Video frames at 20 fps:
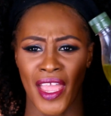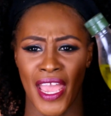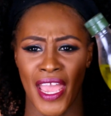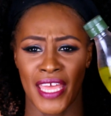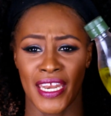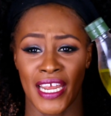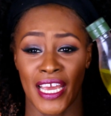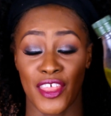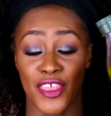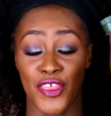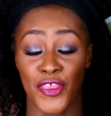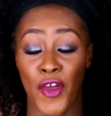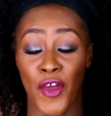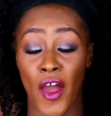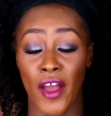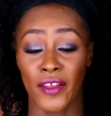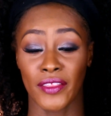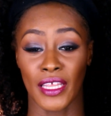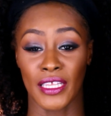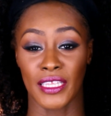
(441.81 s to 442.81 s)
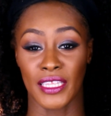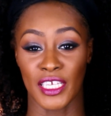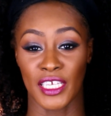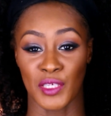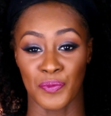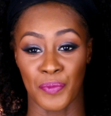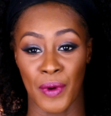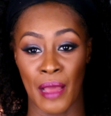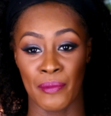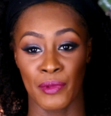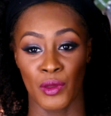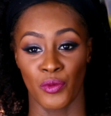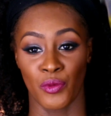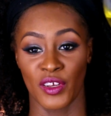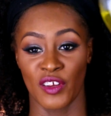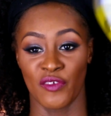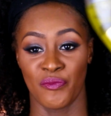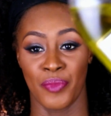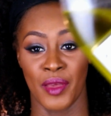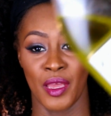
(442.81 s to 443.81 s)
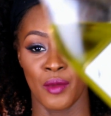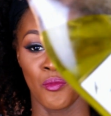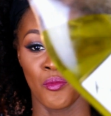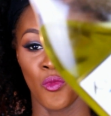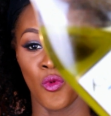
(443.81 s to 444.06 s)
and I thought that this probably would have been